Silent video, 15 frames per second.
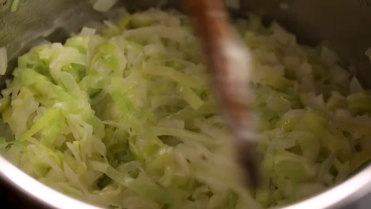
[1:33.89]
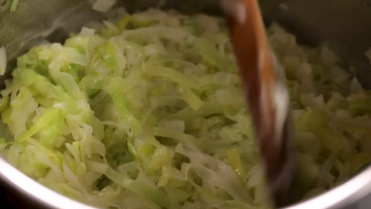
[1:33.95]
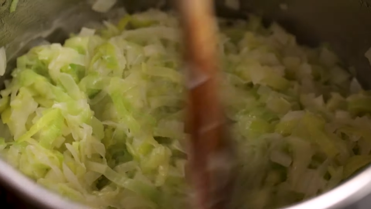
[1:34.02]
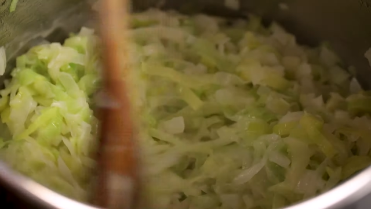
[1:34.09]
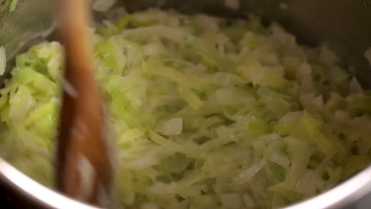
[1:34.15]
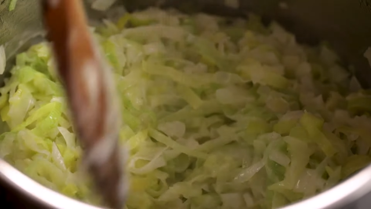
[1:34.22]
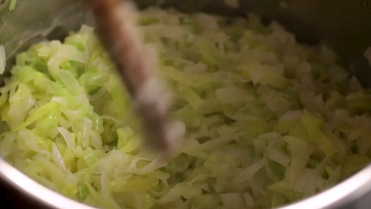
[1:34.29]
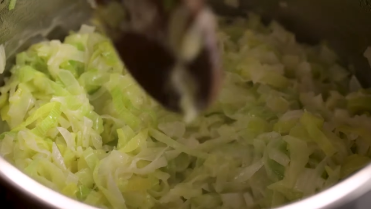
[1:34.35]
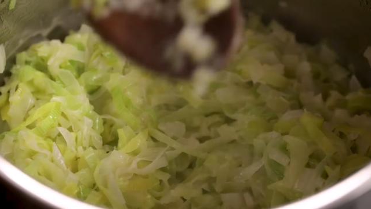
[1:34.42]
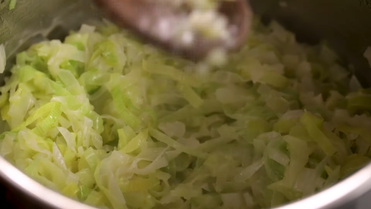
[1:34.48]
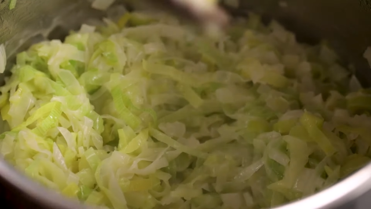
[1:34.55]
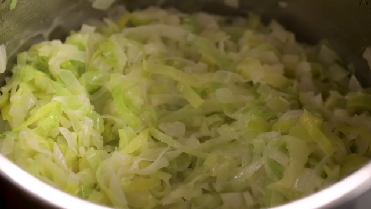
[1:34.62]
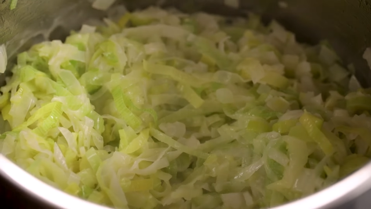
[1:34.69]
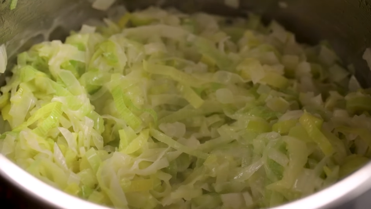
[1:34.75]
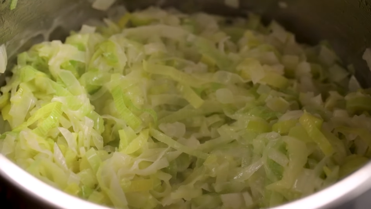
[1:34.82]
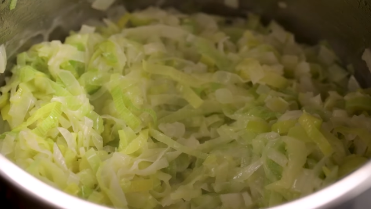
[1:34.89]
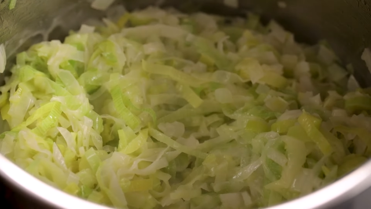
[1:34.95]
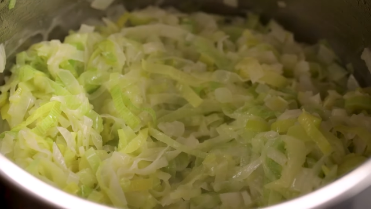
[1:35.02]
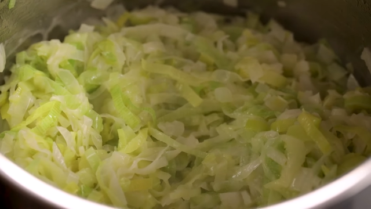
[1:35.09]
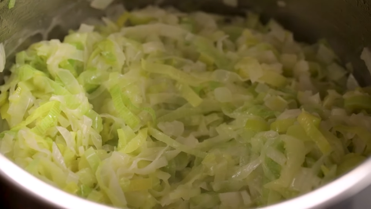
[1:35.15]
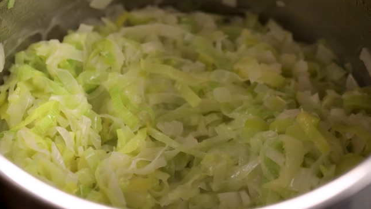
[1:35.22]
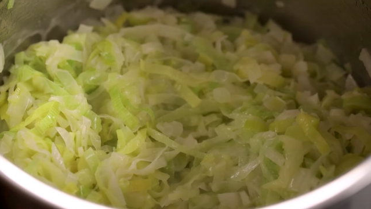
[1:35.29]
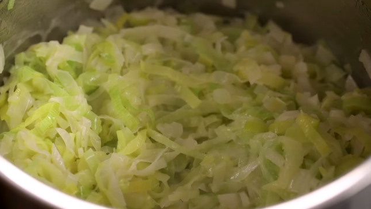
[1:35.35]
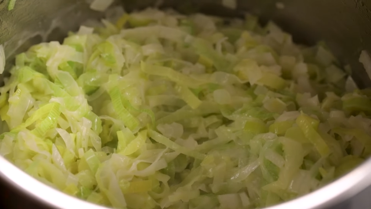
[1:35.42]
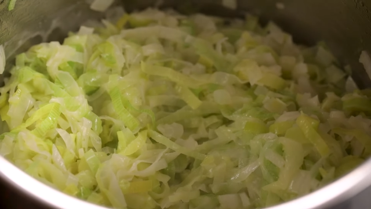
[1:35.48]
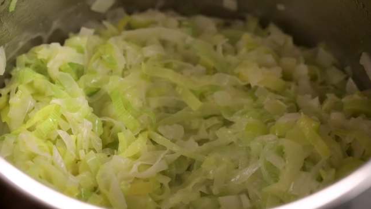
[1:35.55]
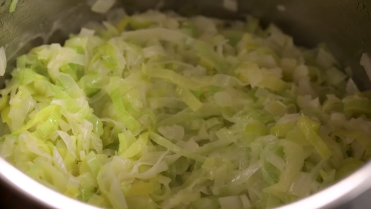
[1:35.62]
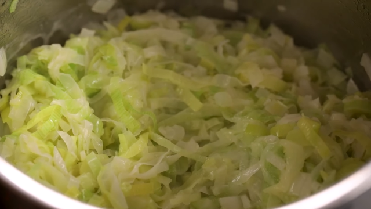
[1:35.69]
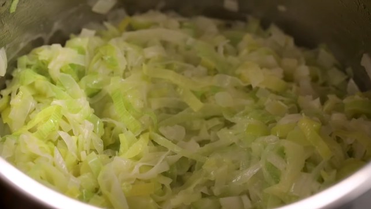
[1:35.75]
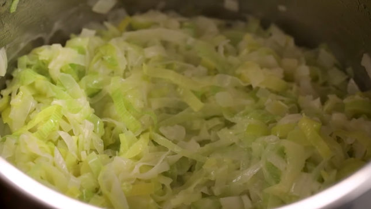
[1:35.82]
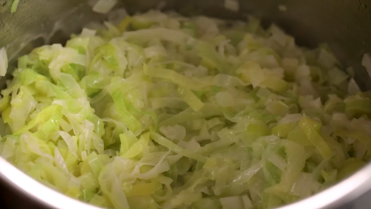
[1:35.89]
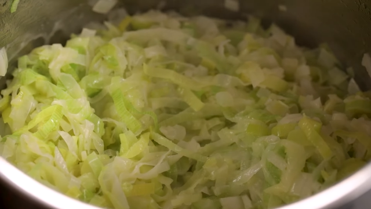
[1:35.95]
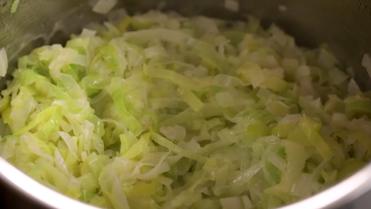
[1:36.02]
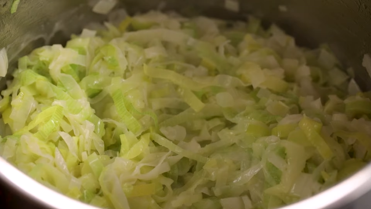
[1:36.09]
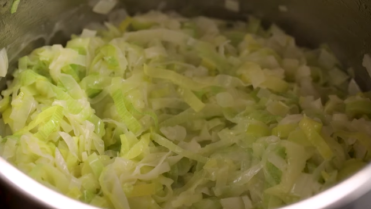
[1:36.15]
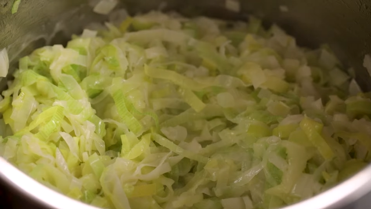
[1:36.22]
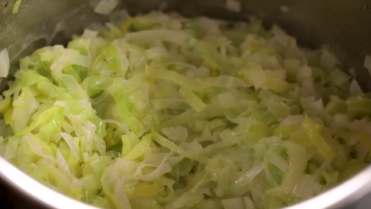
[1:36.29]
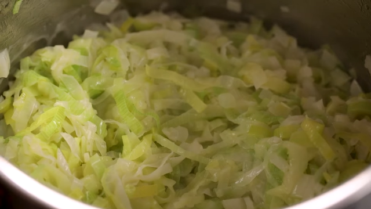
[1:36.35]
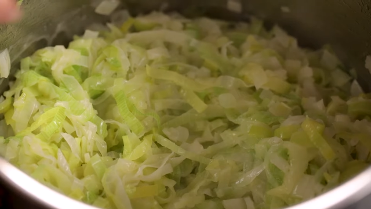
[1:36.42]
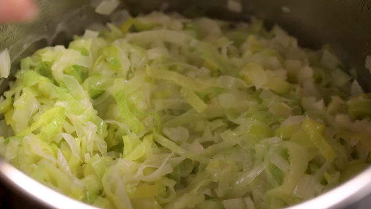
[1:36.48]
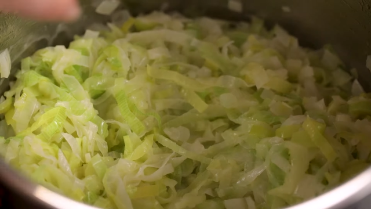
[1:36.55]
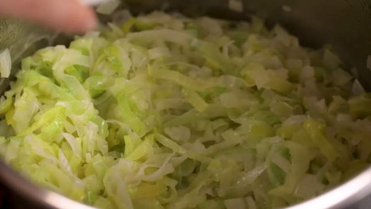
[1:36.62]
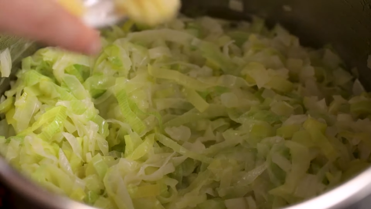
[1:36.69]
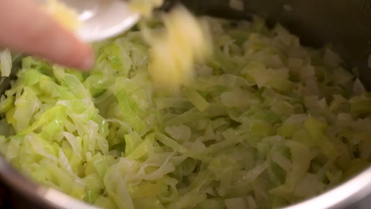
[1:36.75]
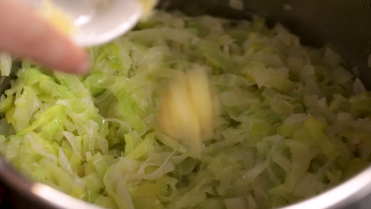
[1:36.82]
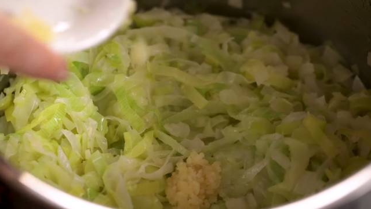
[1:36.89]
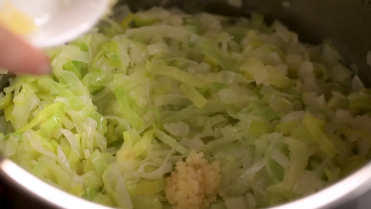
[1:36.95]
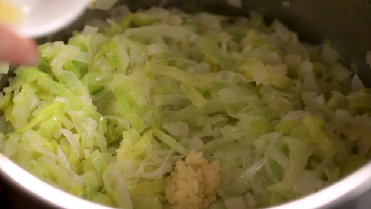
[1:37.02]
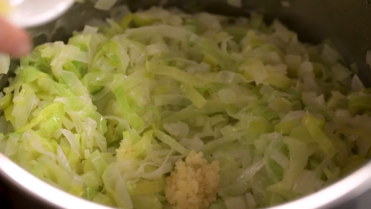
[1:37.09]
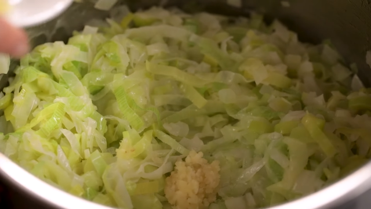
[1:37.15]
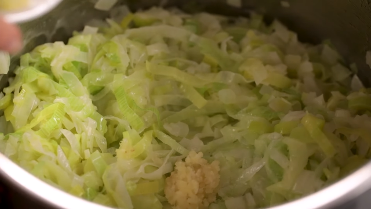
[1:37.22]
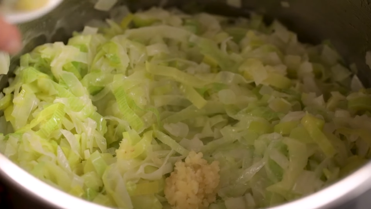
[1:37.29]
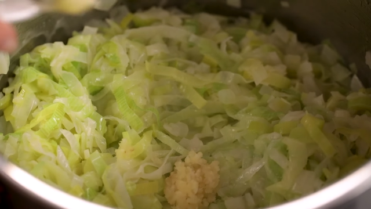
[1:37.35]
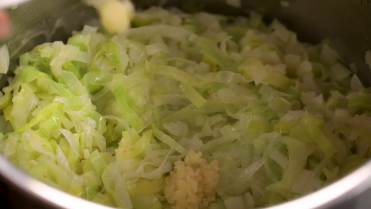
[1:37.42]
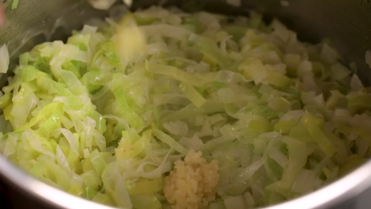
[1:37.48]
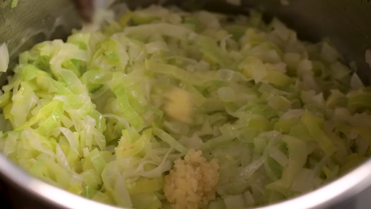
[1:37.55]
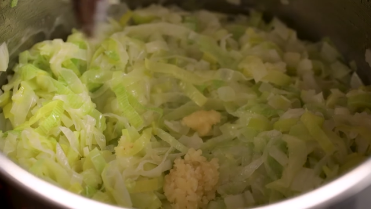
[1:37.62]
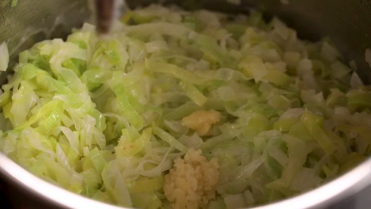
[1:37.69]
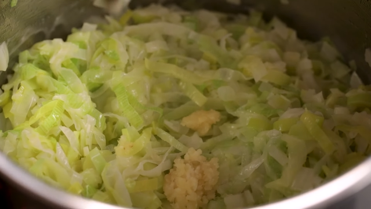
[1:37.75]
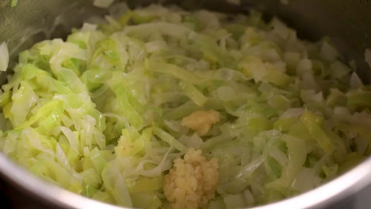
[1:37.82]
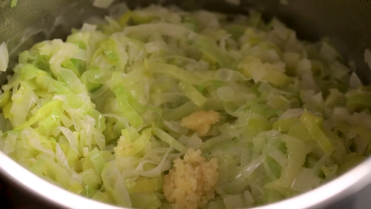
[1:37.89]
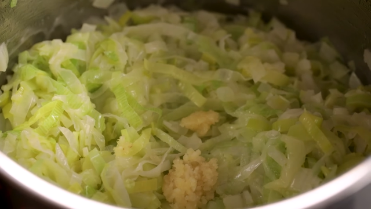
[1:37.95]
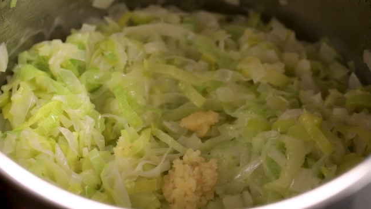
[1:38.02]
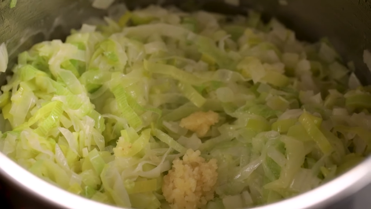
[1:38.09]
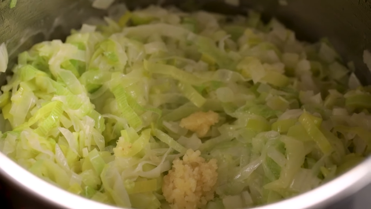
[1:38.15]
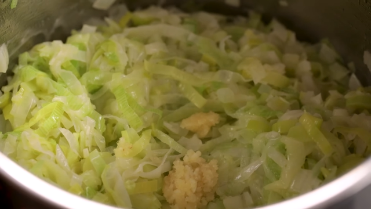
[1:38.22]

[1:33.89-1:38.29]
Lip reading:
[unreadable: no face in view]